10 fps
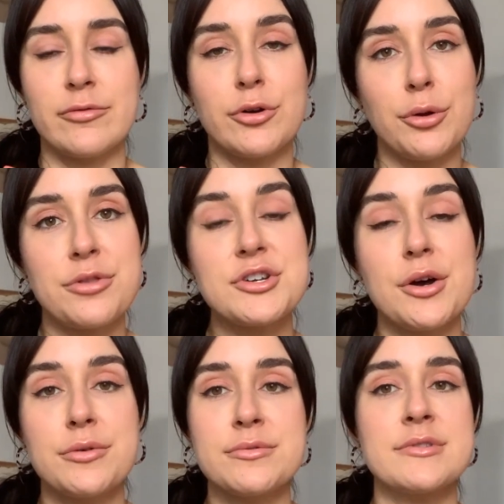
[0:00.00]
of earth
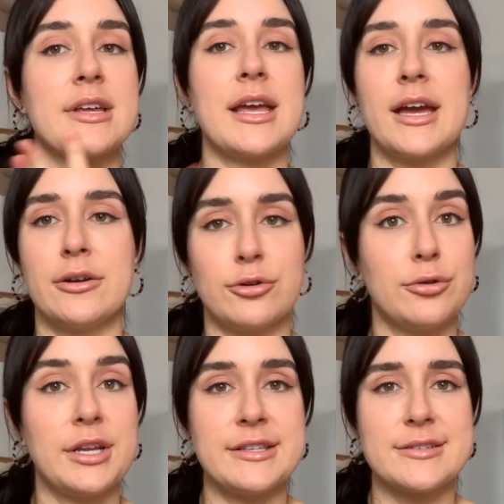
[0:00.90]
tones and
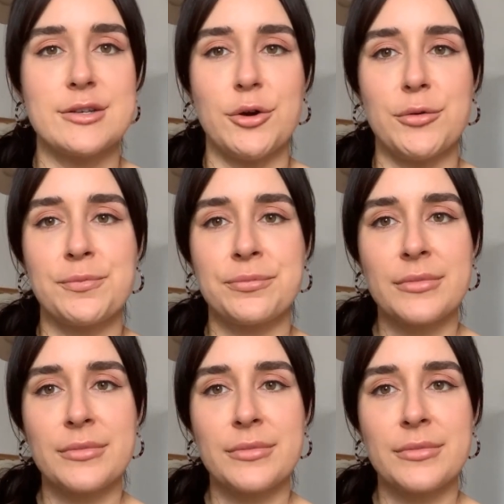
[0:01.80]
greens, so